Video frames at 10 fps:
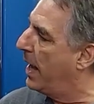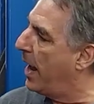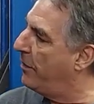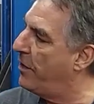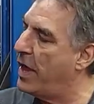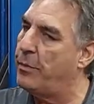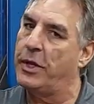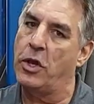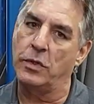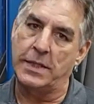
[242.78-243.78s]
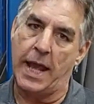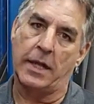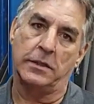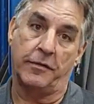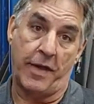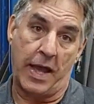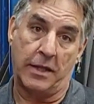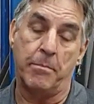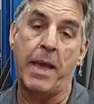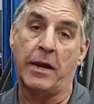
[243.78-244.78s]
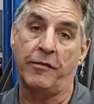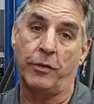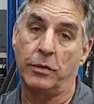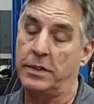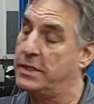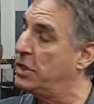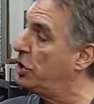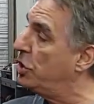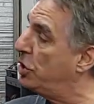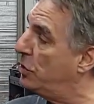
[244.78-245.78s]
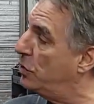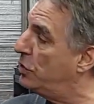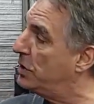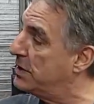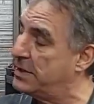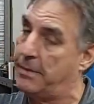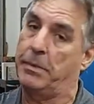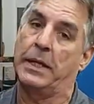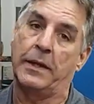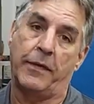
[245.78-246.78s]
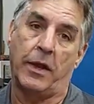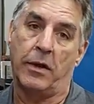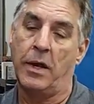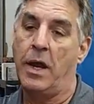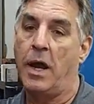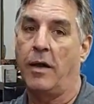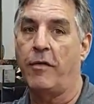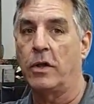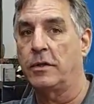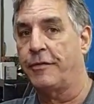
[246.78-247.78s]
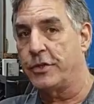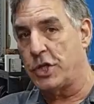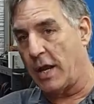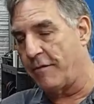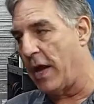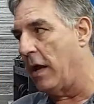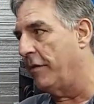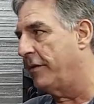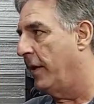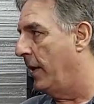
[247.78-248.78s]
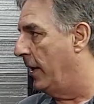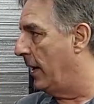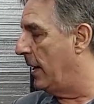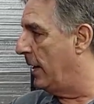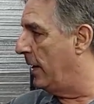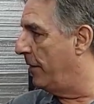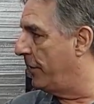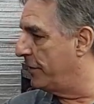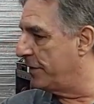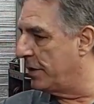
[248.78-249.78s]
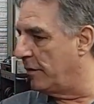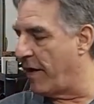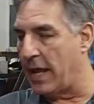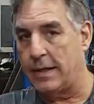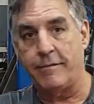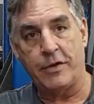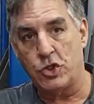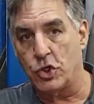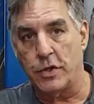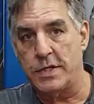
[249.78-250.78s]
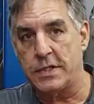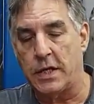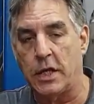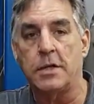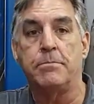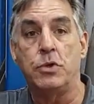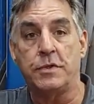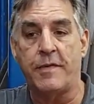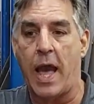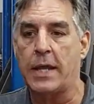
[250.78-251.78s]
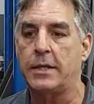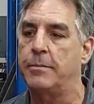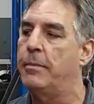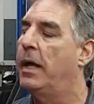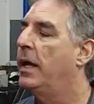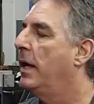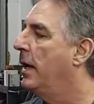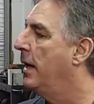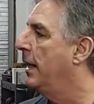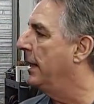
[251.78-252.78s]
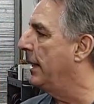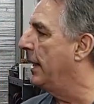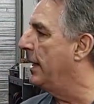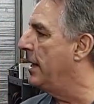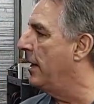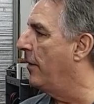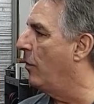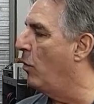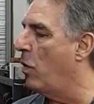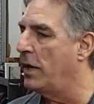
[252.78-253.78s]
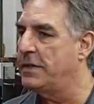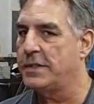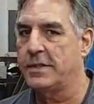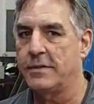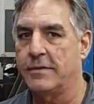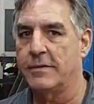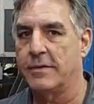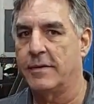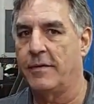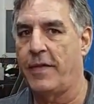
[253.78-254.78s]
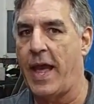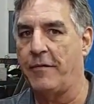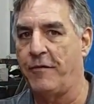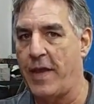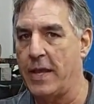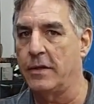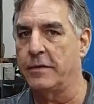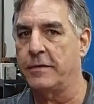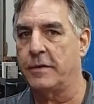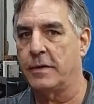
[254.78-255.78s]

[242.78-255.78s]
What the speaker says: and then we go tackle the vacuum manifold. It's a huge assembly in there of all different check valves. There's little vacuum venturis in there to boost vacuum, and once that fails,